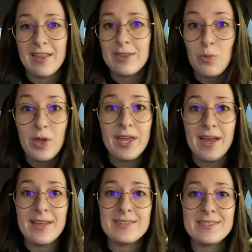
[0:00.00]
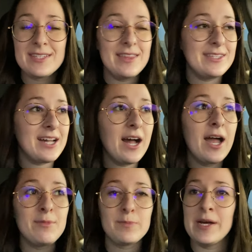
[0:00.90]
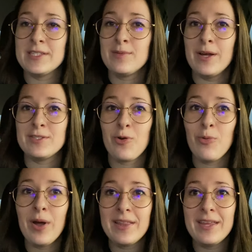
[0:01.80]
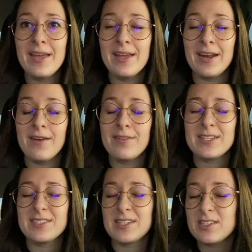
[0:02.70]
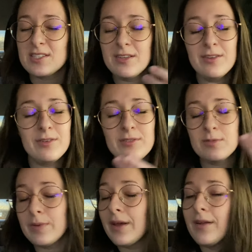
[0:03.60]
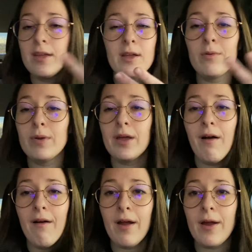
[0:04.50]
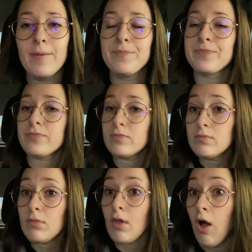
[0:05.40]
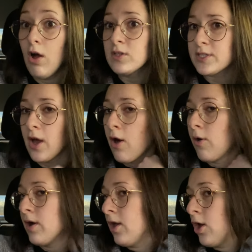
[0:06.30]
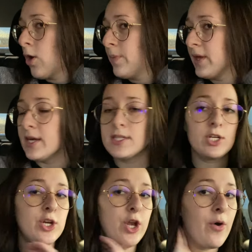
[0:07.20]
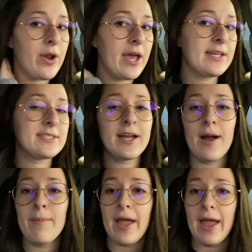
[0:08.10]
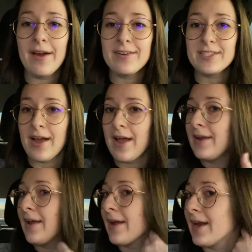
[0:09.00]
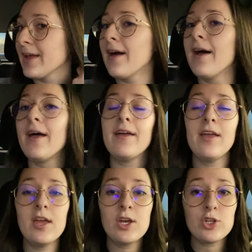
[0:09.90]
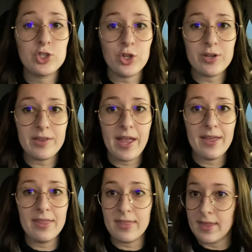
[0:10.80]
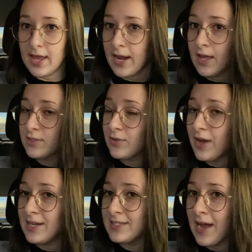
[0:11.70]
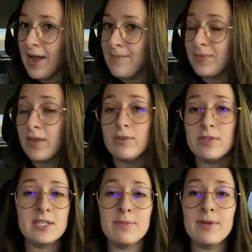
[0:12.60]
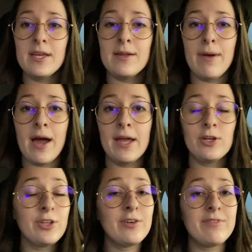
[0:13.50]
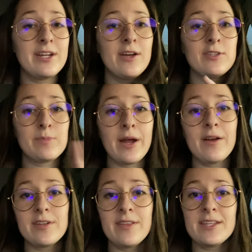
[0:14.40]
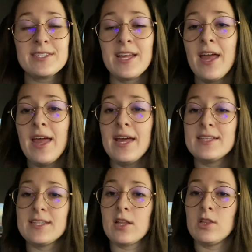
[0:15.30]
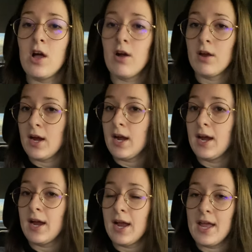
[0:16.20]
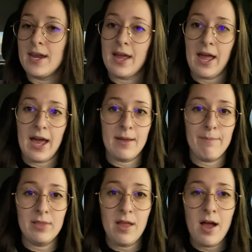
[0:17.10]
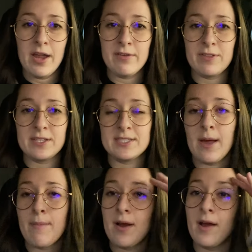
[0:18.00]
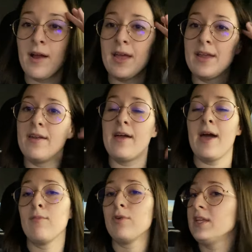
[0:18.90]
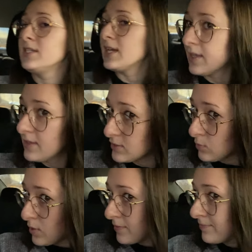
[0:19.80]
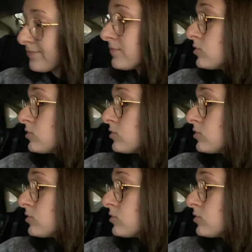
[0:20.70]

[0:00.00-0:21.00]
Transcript: the weekends and time is passing by so quickly, and I know that's an excuse, but here we are. Also, hope you guys notice I got my hair done. I got it cut shoulder length, and I also got it dyed. If you see me in my earlier videos prior to this, it's like longer and I had it blonde for the summer and I'm really digging this one.